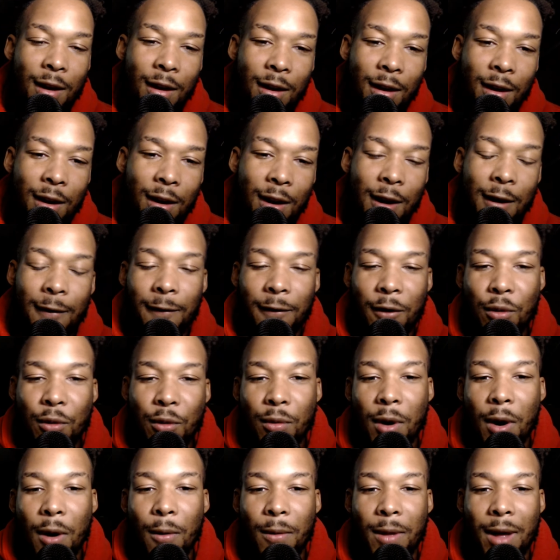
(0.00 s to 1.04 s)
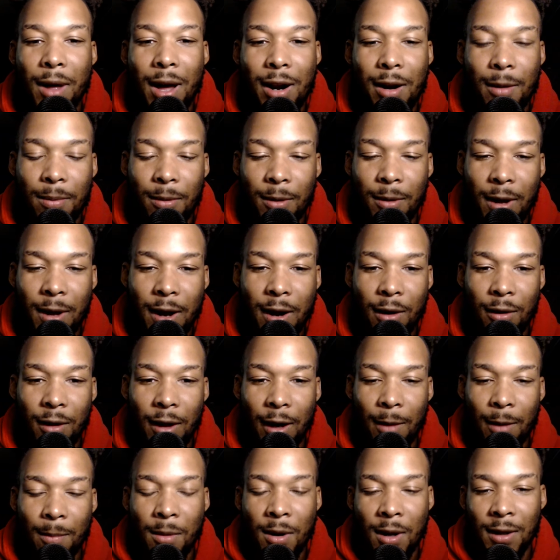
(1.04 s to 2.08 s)
If you know that a player
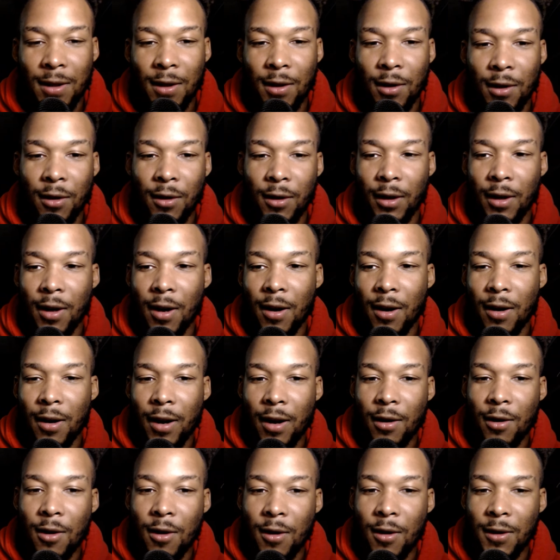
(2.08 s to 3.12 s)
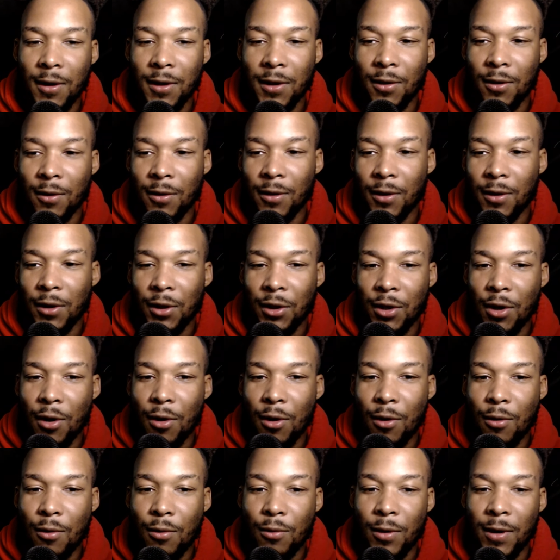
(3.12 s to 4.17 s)
like Martin Odegaard at Arsenal is
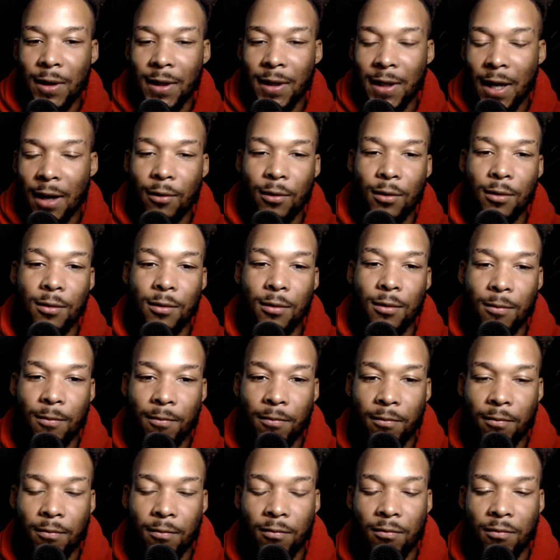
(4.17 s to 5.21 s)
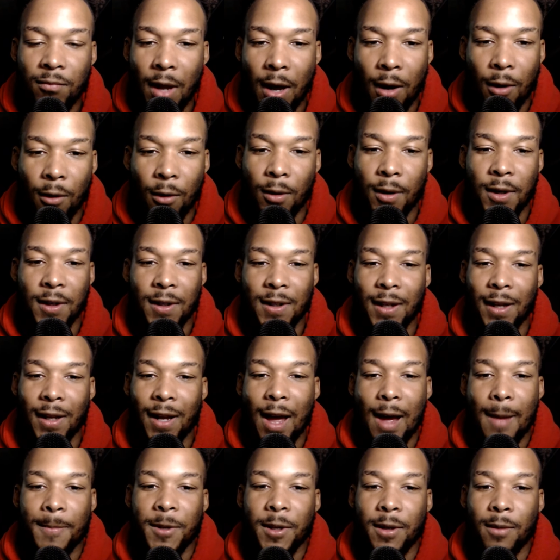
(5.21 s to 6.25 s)
so integral, not only just the
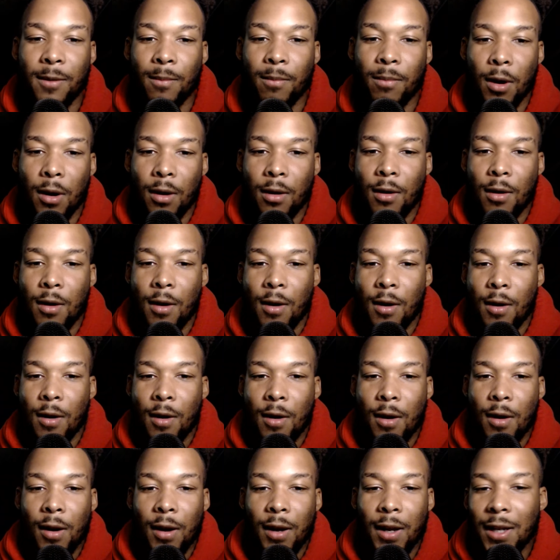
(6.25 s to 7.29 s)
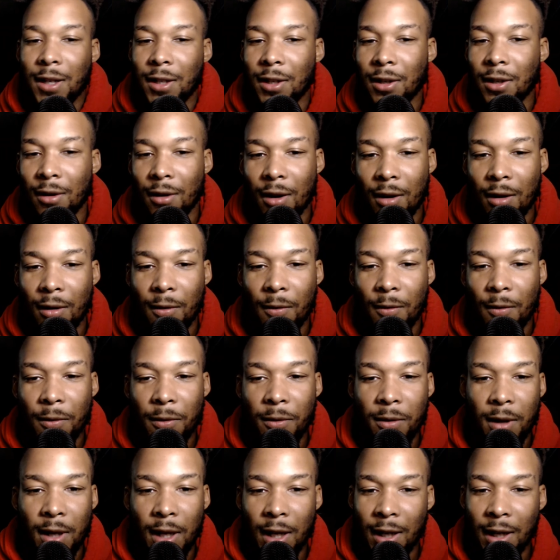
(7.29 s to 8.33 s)
captain, but he's
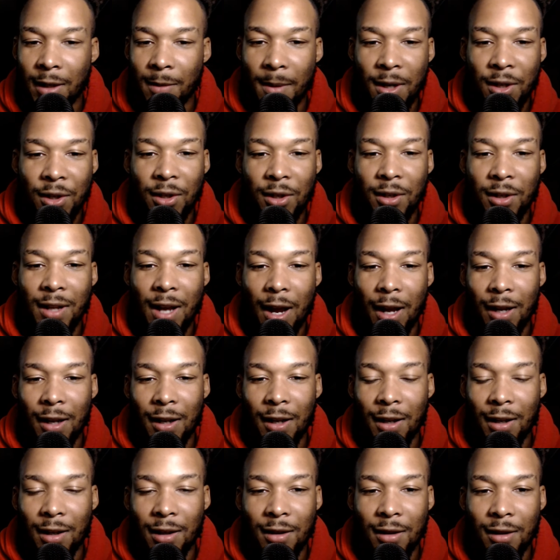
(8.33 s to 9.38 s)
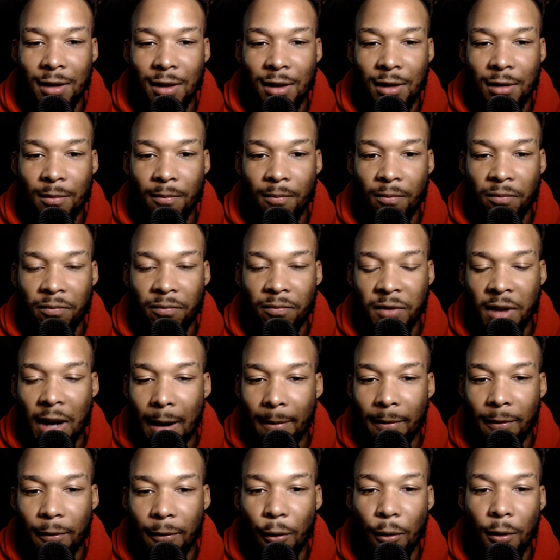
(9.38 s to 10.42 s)
mentioned that he is
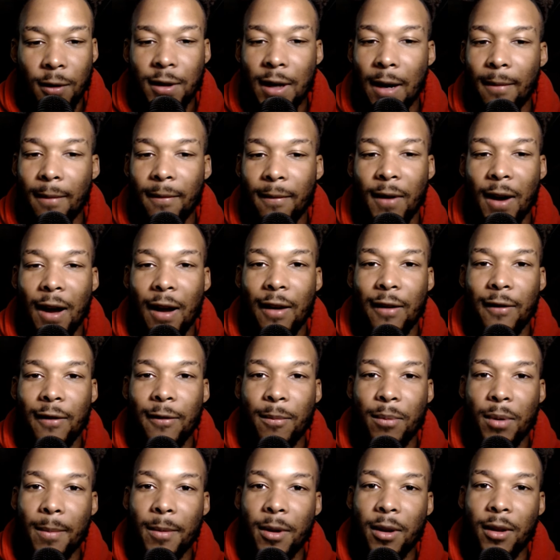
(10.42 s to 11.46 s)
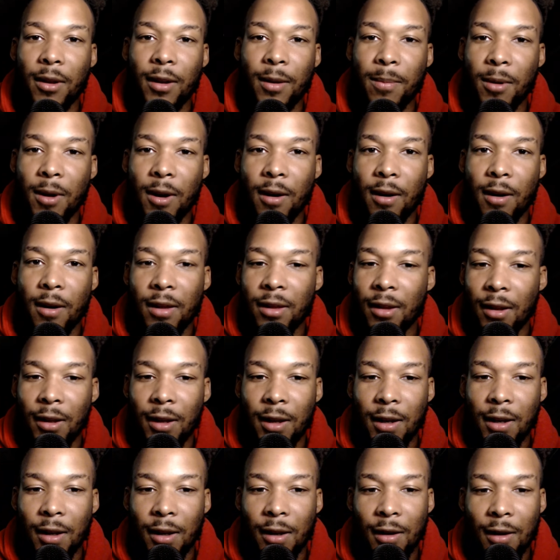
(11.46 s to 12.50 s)
top 4, top 5 Premier League player in the
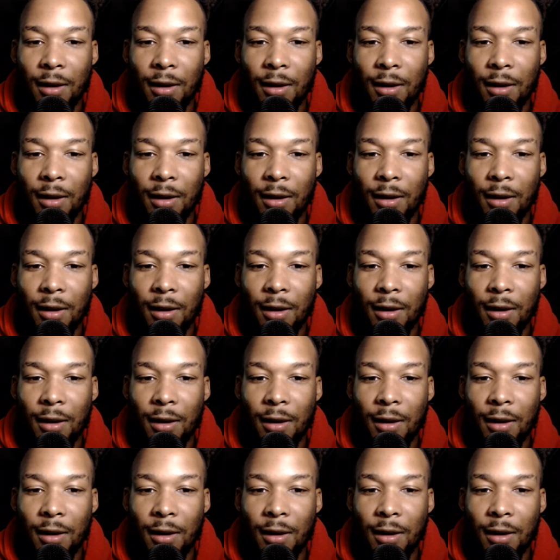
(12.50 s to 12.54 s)
league.